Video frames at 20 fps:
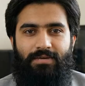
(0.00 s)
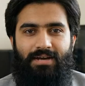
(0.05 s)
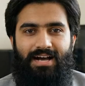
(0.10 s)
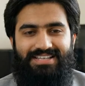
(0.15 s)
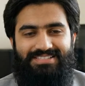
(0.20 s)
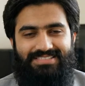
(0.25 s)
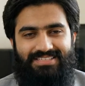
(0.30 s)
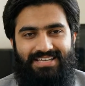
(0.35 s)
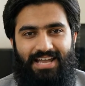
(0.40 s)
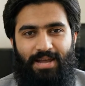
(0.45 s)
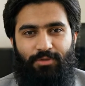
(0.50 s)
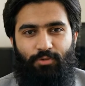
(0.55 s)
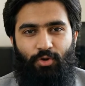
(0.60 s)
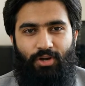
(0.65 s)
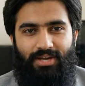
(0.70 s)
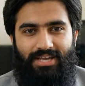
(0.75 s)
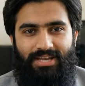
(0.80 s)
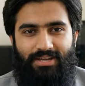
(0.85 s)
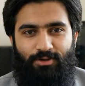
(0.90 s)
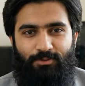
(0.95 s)
Assalamu
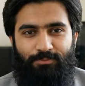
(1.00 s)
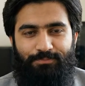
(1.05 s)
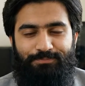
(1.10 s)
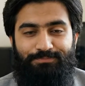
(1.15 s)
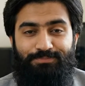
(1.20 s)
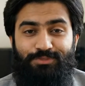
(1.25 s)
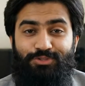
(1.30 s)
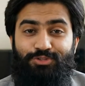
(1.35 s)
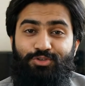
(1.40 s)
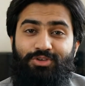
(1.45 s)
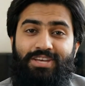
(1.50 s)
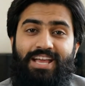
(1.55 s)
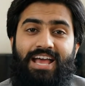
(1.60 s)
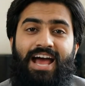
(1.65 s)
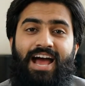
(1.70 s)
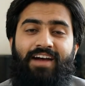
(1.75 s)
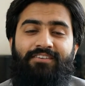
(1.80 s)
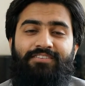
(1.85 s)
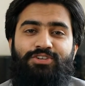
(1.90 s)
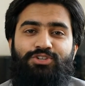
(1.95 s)
alaikum. Today
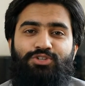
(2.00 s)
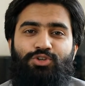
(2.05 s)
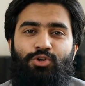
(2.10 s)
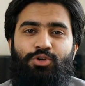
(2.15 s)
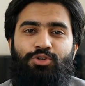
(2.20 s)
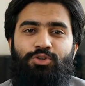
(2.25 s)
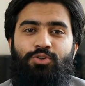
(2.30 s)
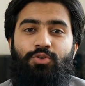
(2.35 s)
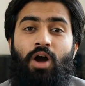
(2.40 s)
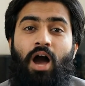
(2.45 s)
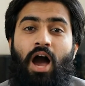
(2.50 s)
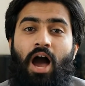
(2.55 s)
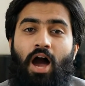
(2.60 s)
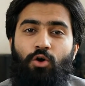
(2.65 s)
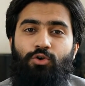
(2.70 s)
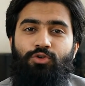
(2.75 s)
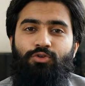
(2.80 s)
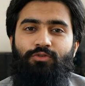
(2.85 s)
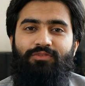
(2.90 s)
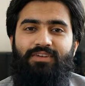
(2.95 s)
I will show you how
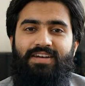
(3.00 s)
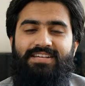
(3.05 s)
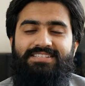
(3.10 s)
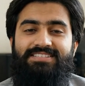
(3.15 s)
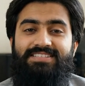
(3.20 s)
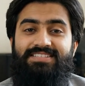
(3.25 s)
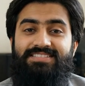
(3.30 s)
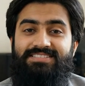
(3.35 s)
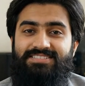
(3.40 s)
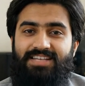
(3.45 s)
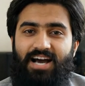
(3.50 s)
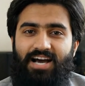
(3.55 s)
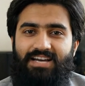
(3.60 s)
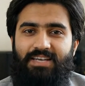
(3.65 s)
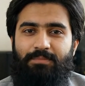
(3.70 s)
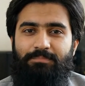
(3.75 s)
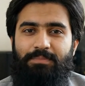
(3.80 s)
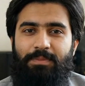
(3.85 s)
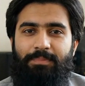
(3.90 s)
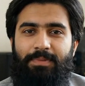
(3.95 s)
to fix
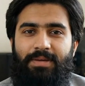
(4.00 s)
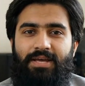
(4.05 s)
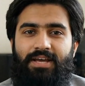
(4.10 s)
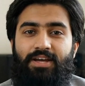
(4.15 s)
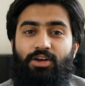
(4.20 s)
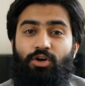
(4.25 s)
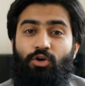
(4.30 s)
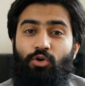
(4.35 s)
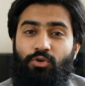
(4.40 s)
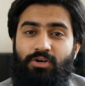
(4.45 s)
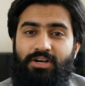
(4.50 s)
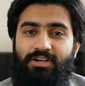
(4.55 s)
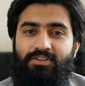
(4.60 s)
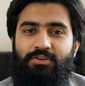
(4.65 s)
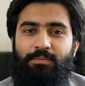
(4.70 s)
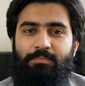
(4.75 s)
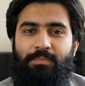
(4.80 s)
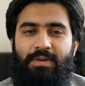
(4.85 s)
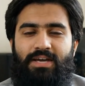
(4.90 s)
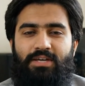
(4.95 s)
startup repair couldn't
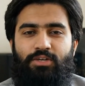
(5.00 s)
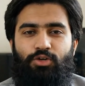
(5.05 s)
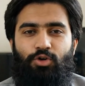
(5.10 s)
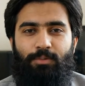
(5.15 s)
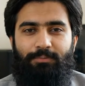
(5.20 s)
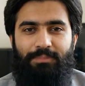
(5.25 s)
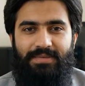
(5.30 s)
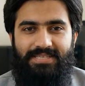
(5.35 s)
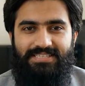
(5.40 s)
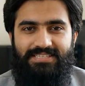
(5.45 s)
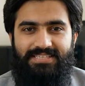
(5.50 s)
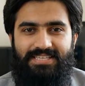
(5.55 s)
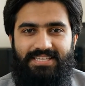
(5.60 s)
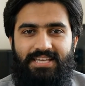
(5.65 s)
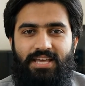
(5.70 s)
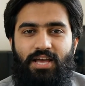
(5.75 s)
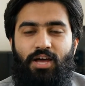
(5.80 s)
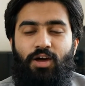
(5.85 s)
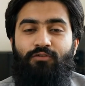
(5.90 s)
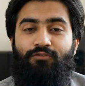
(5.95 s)
repair your
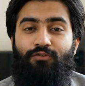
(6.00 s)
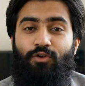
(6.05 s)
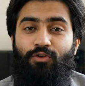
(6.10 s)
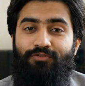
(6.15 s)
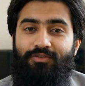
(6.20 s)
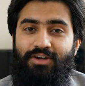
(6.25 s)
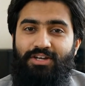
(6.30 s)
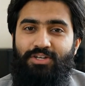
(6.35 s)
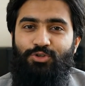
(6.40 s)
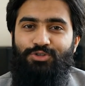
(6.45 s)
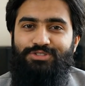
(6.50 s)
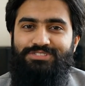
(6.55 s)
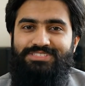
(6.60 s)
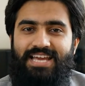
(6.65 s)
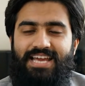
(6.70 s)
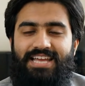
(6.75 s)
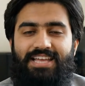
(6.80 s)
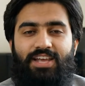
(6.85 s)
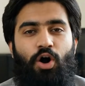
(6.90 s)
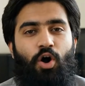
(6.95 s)
PC for Windows
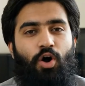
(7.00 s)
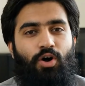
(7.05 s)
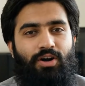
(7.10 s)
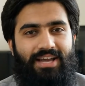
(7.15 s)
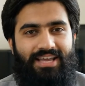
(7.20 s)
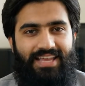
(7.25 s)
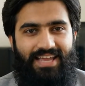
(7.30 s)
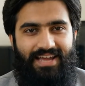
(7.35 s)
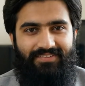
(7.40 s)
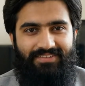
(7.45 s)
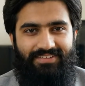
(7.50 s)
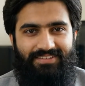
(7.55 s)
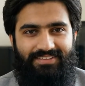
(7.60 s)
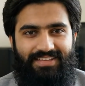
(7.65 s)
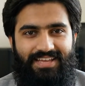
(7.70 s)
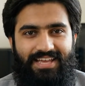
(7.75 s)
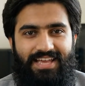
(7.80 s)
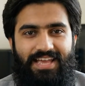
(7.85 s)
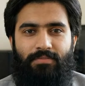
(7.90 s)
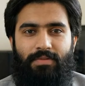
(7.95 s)
10 or 11.
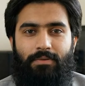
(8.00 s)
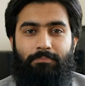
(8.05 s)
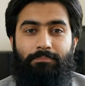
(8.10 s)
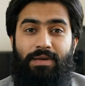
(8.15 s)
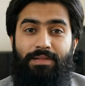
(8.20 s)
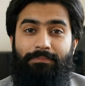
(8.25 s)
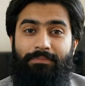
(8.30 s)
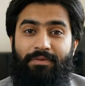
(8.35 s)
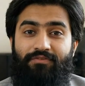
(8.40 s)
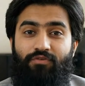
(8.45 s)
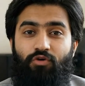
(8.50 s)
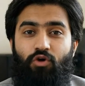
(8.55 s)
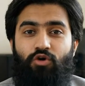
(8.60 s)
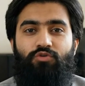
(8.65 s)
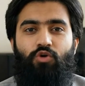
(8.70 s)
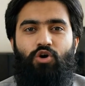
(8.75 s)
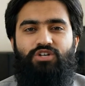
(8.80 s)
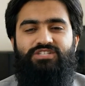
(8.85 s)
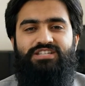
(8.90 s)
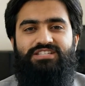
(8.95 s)
But before
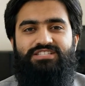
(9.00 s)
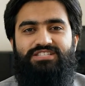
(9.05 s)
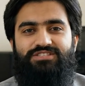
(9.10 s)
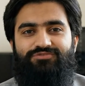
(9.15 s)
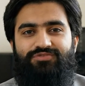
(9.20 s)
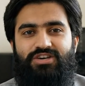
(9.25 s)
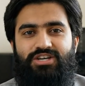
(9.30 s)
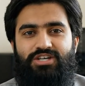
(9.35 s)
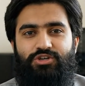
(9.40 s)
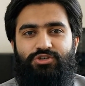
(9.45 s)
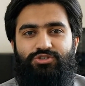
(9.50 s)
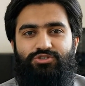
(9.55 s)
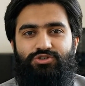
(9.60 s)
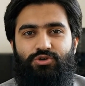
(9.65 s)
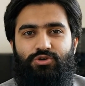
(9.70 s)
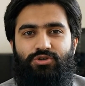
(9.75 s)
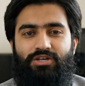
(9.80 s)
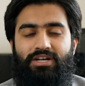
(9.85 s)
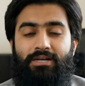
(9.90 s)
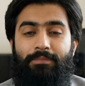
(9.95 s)
watching this video
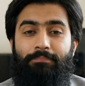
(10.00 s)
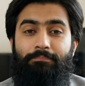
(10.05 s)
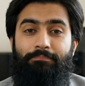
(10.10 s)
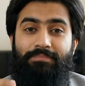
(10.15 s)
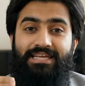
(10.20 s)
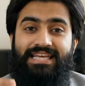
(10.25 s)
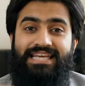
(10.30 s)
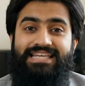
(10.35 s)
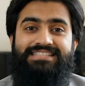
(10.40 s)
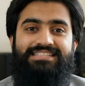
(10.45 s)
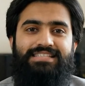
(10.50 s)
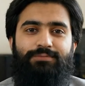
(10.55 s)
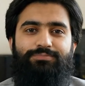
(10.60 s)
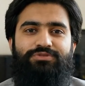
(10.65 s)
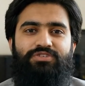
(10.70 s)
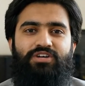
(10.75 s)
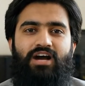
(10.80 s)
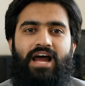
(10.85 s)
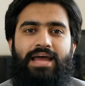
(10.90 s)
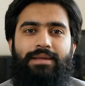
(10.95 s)
tutorial, please
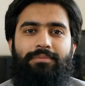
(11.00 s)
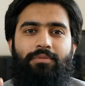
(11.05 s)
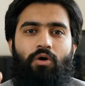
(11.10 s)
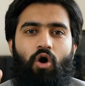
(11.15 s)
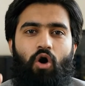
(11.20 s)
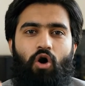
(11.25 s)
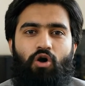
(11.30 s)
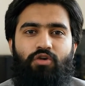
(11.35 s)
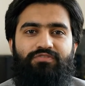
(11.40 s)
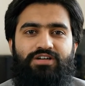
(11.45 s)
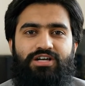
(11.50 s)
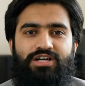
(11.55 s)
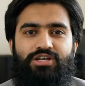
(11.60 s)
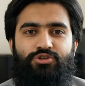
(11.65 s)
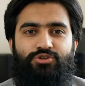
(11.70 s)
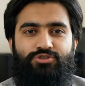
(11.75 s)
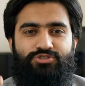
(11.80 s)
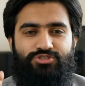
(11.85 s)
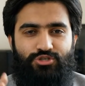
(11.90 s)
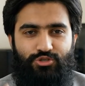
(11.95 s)
subscribe on
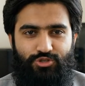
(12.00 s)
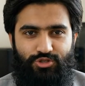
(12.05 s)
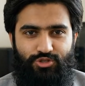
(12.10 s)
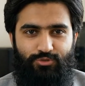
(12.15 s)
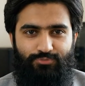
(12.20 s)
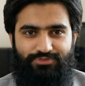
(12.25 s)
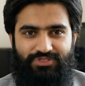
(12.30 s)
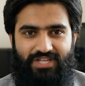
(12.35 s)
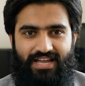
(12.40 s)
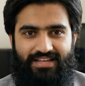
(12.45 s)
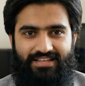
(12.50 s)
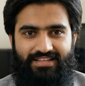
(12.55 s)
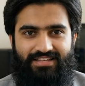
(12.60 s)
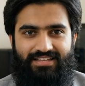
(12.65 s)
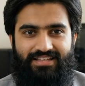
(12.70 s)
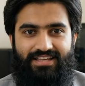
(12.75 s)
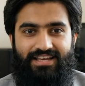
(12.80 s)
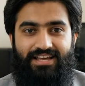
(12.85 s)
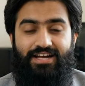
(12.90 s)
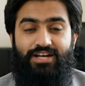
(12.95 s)
Videos YouTube
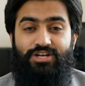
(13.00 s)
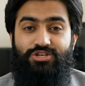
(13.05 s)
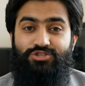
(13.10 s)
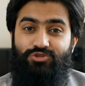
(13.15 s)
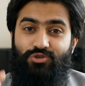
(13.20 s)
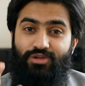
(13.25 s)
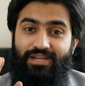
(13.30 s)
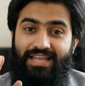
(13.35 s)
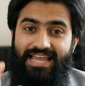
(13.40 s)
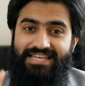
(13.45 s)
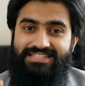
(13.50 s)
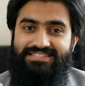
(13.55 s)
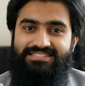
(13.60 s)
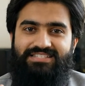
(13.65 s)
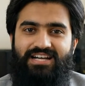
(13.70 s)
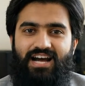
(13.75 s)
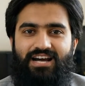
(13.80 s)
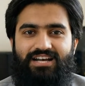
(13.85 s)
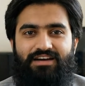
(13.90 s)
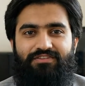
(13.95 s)
channel. So let's
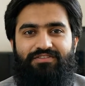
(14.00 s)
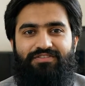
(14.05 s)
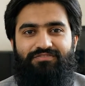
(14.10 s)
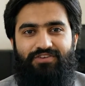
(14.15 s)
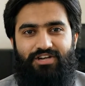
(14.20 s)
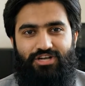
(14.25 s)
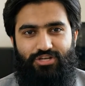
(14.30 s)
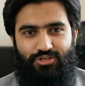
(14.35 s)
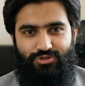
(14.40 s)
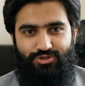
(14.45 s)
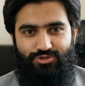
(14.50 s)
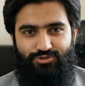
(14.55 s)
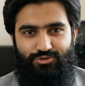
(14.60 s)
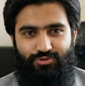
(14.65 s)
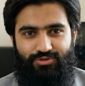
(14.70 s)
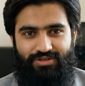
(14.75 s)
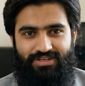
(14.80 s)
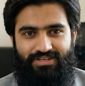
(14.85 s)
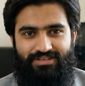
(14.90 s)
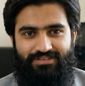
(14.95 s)
start our video
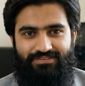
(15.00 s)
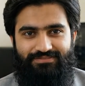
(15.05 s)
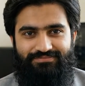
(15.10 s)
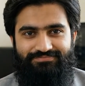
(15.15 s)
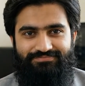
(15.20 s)
tutorial.